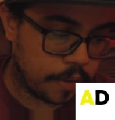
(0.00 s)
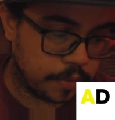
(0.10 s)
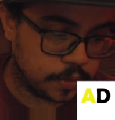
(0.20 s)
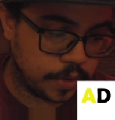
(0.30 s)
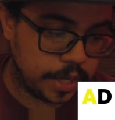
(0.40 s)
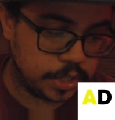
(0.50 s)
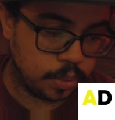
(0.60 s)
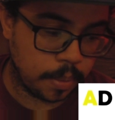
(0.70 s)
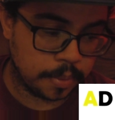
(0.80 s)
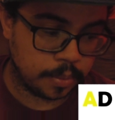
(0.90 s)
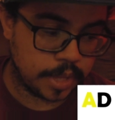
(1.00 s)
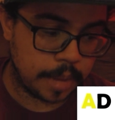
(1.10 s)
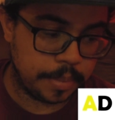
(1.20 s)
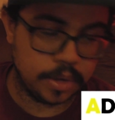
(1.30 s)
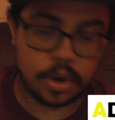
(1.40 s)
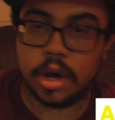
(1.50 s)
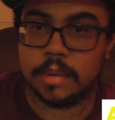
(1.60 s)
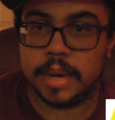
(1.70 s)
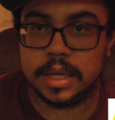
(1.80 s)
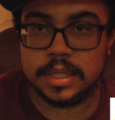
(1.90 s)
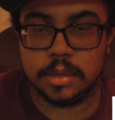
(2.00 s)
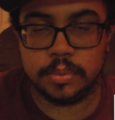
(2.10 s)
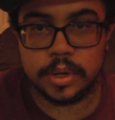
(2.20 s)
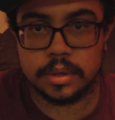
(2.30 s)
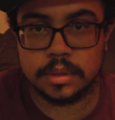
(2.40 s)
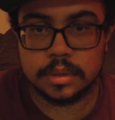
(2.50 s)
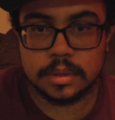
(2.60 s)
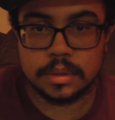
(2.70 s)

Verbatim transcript: preference for Asian women, would that be an automatic deal breaker?